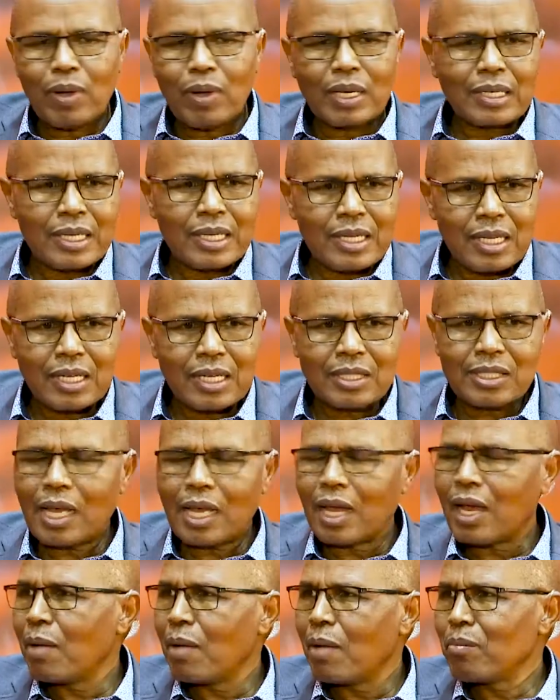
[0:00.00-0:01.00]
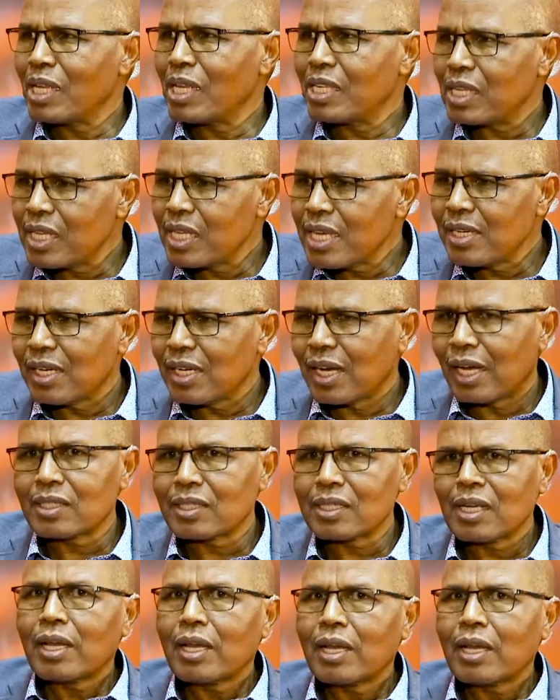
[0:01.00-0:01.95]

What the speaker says: leaders are misleading us.